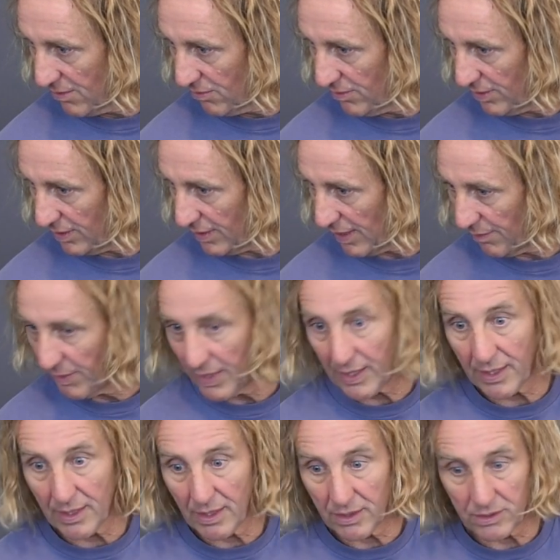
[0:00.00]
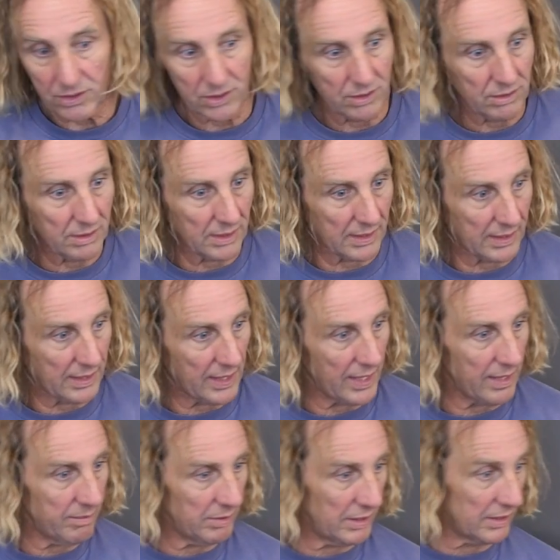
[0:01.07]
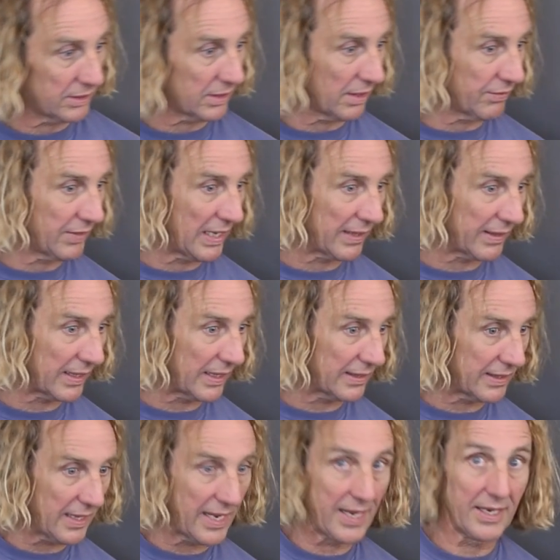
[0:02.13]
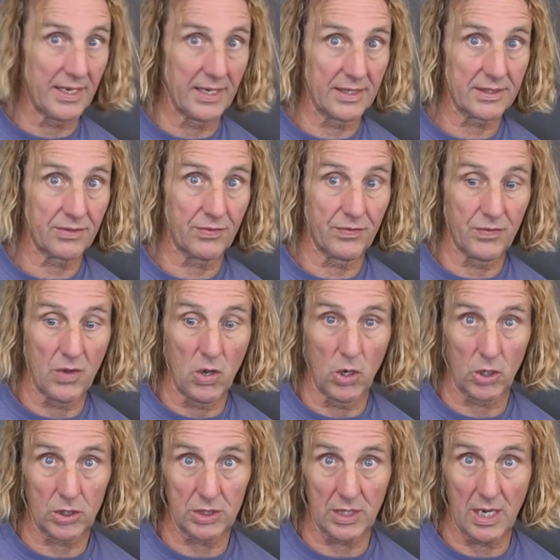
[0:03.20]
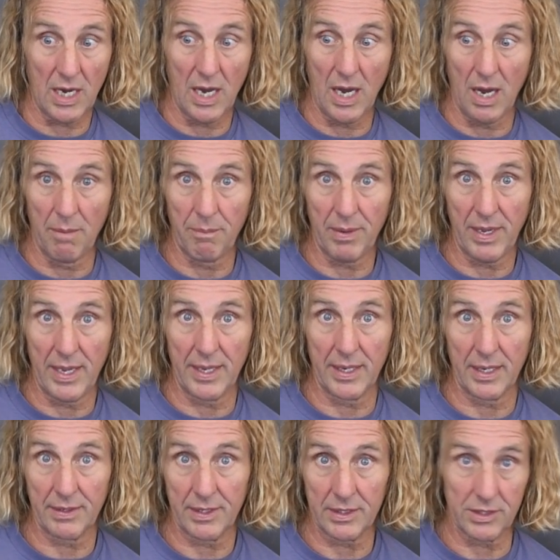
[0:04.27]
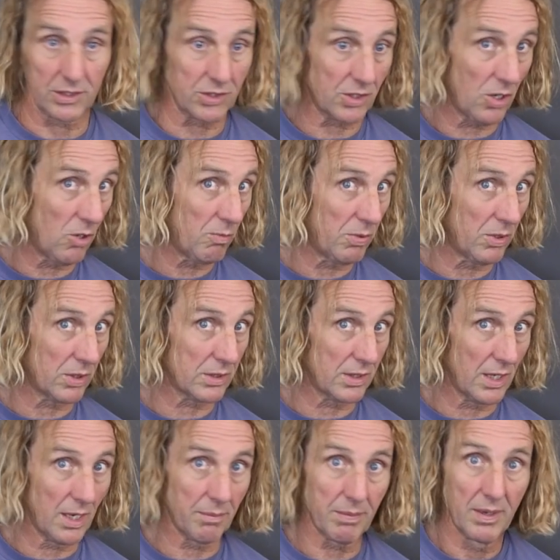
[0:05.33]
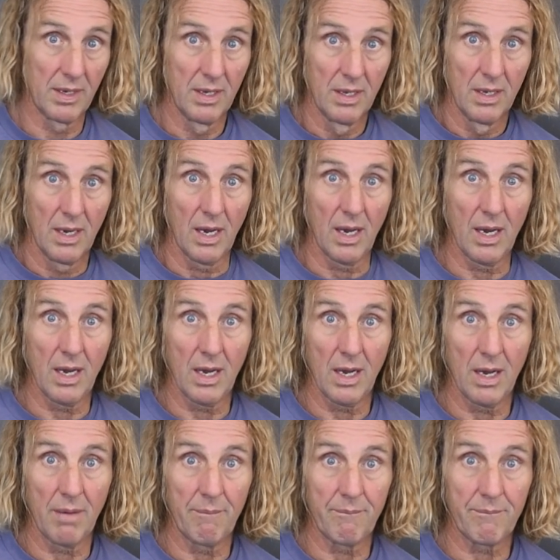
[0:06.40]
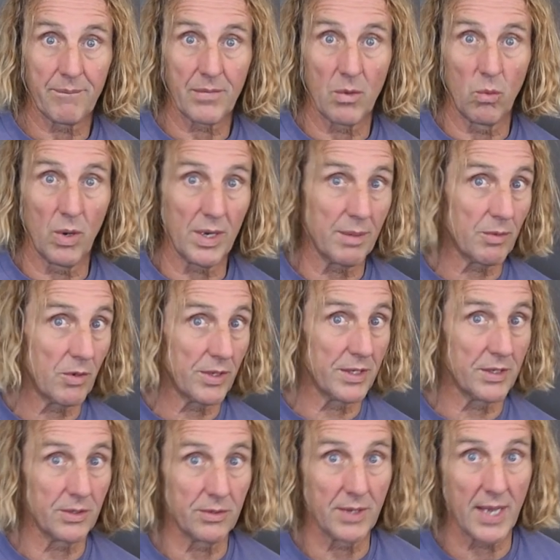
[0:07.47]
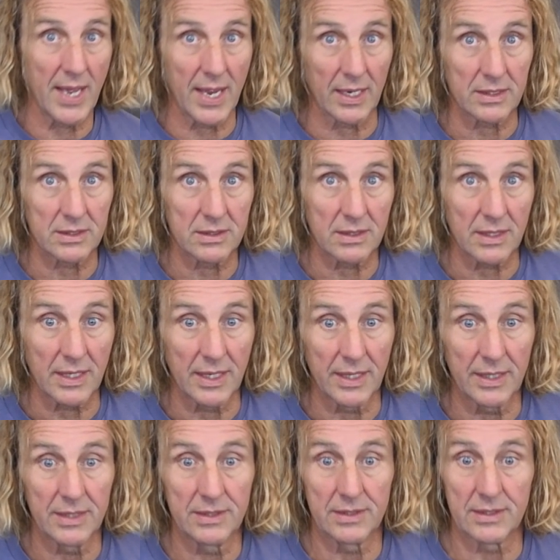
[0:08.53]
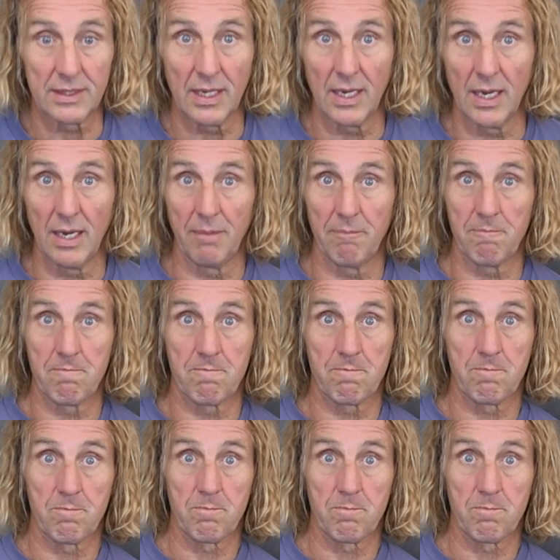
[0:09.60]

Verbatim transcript: really, I'm going to get on to the cabling stuff now that I got the AES hooked up and I got the scope hooked up. Um, what I'm going to do next is, um,